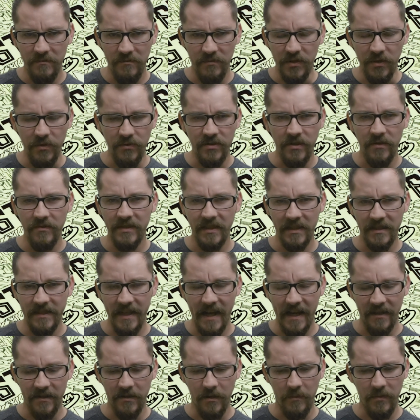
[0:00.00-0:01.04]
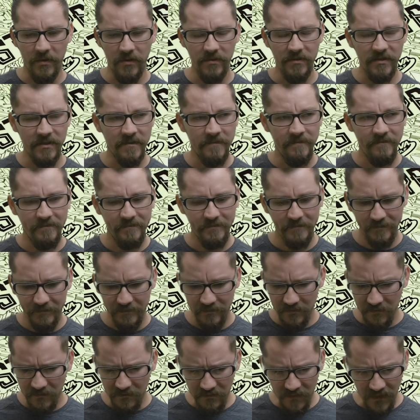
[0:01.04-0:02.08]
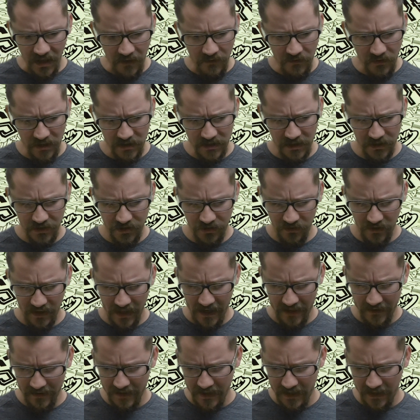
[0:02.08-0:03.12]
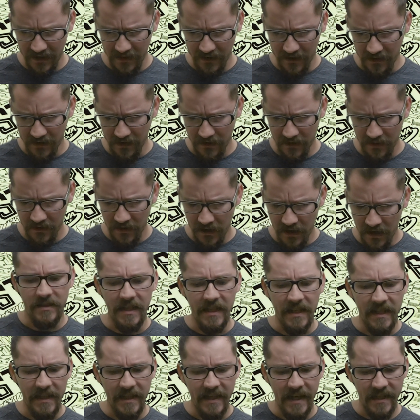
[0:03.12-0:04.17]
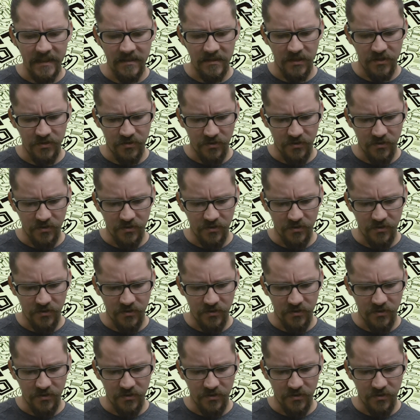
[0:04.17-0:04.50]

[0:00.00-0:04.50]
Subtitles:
use those exact numbers. For instance, you got the DD has the